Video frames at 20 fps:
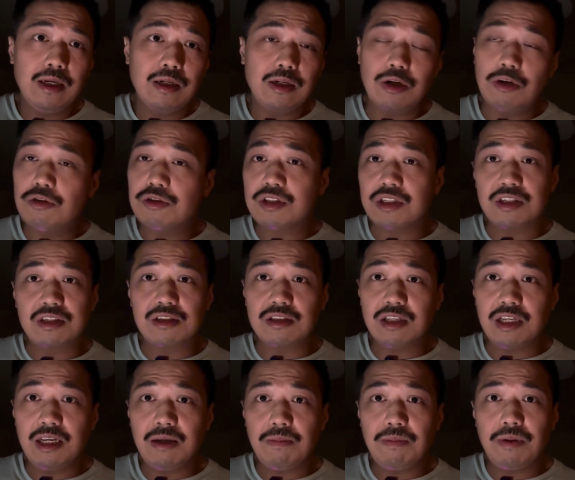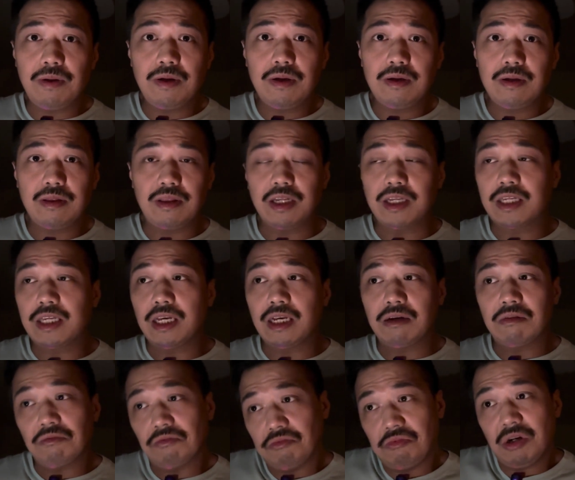goes to sleep
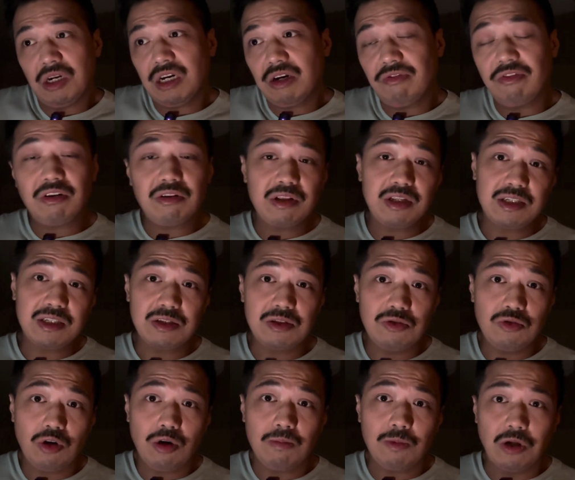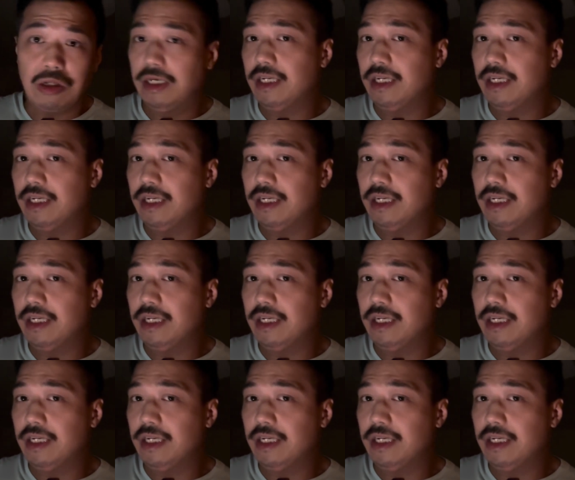thinking, whatever, this is normal.